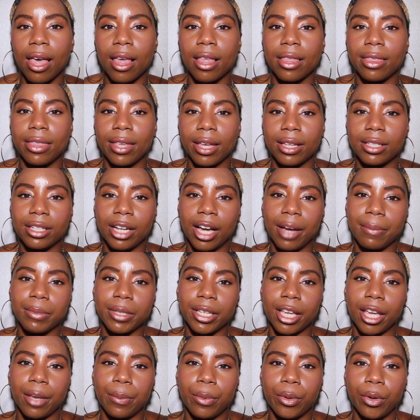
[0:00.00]
their
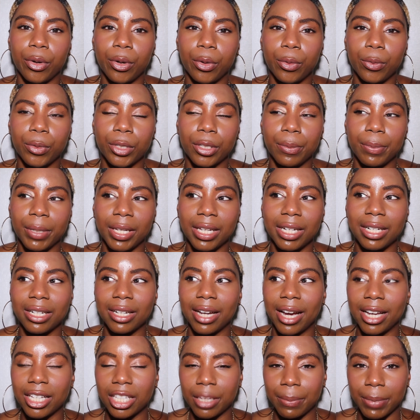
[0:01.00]
timetable would be
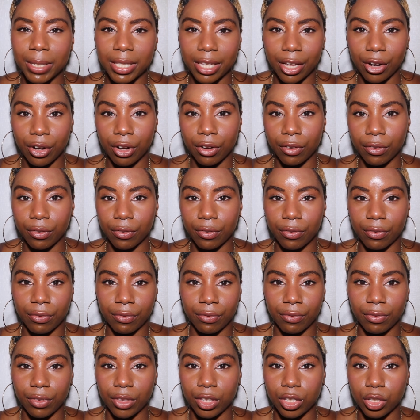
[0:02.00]
90% of
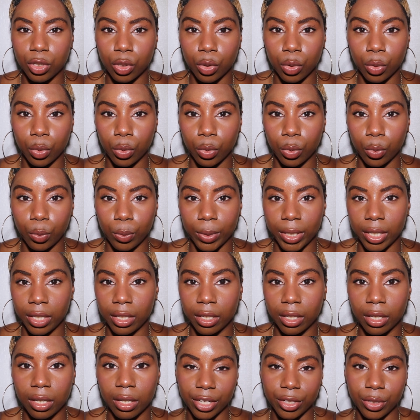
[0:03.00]
the school
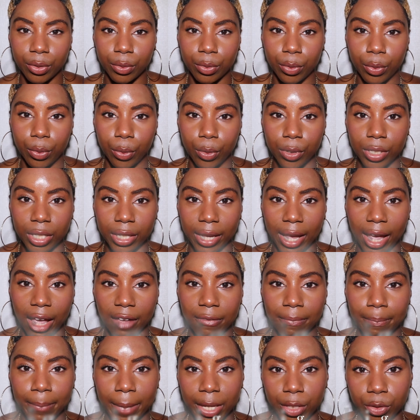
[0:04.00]
week. And you'd also
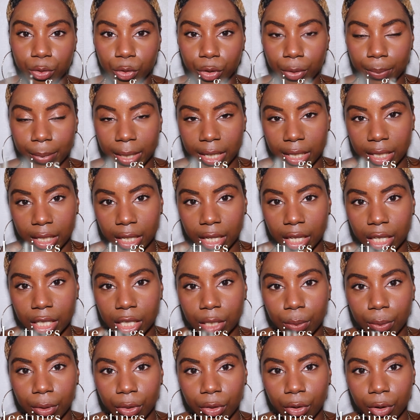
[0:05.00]
have mentor
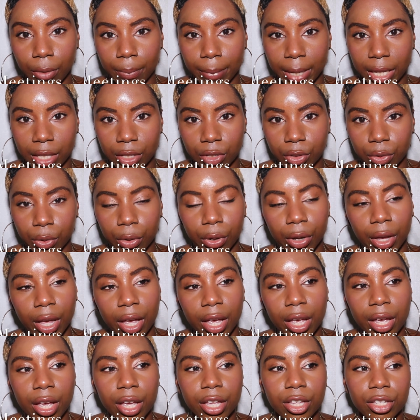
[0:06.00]
meetings with your mentor.
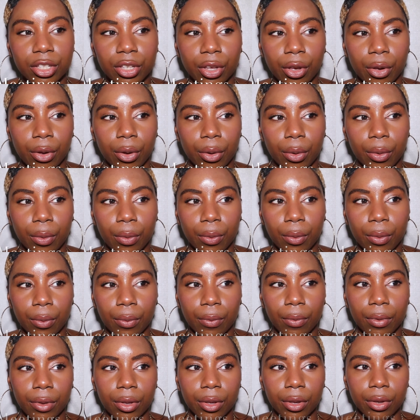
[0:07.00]
So
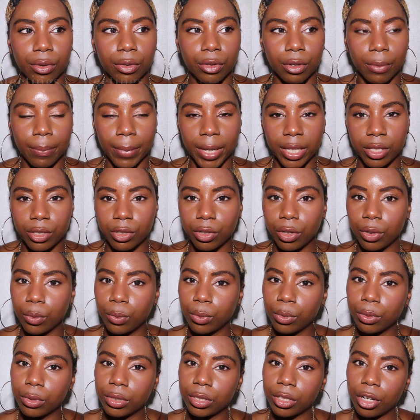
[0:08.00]
your mentor
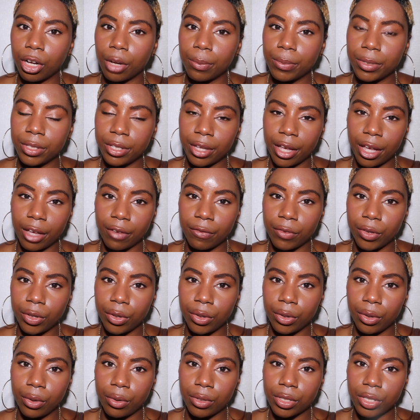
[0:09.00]
would observe
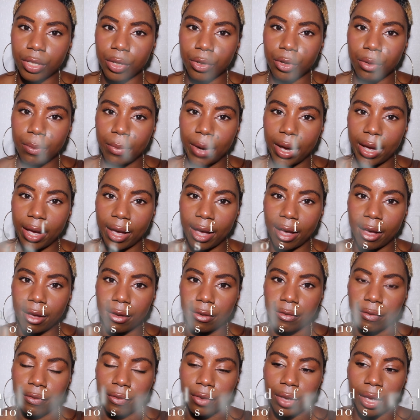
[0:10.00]
you, so you might
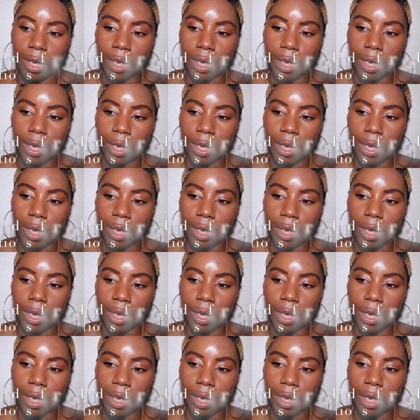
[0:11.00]
have